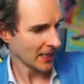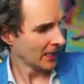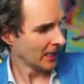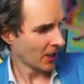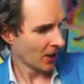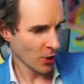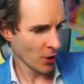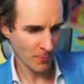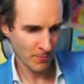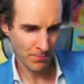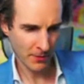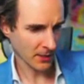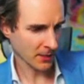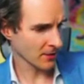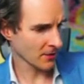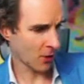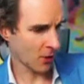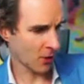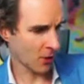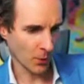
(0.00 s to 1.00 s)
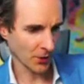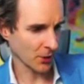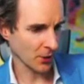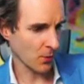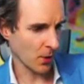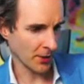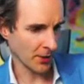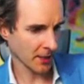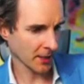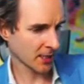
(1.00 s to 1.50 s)
Hope is not what you
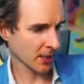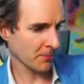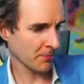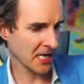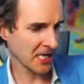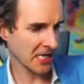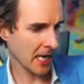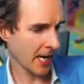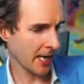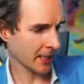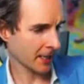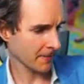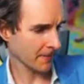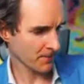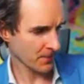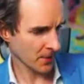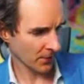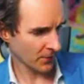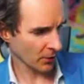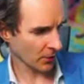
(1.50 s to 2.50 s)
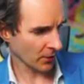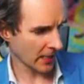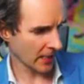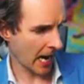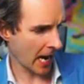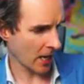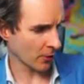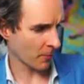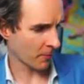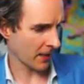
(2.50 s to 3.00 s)
want. It's a bit like if you're on an
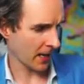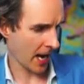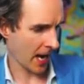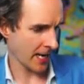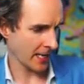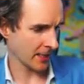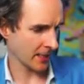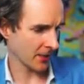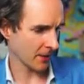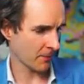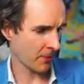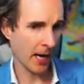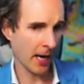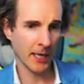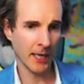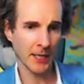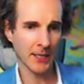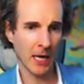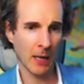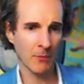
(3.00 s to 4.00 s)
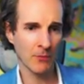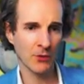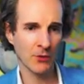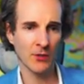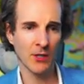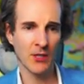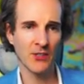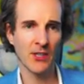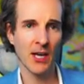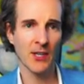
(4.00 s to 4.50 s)
aeroplane and the pilot comes
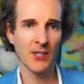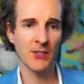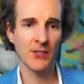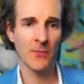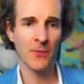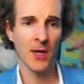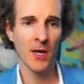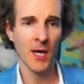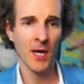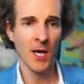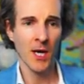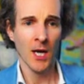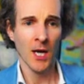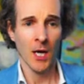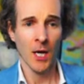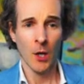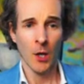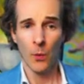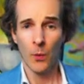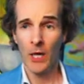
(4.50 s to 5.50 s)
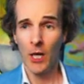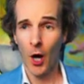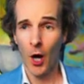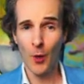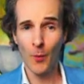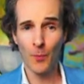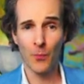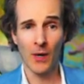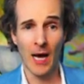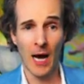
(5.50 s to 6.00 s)
on and says, we'll
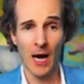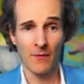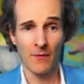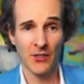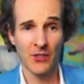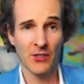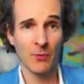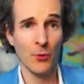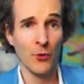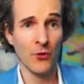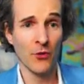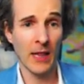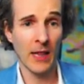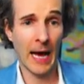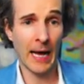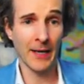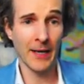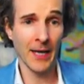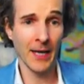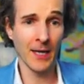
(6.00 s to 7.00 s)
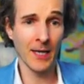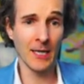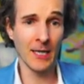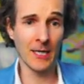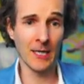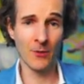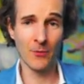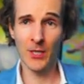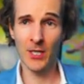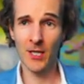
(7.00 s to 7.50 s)
hope we'll have a smooth landing.
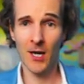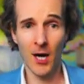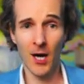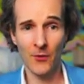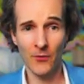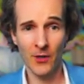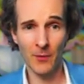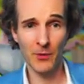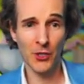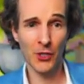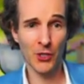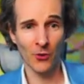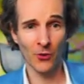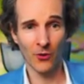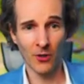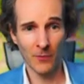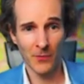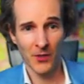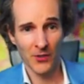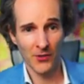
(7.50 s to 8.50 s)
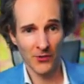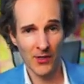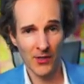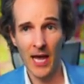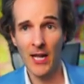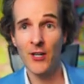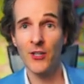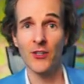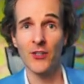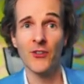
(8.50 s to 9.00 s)
Uh, we can't really be sure because the
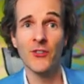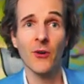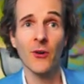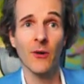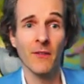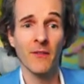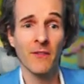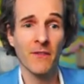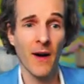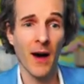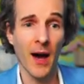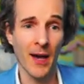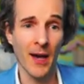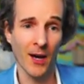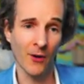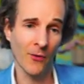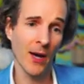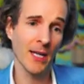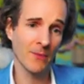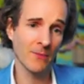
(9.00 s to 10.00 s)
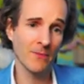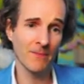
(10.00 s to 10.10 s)
engine's on fire, right?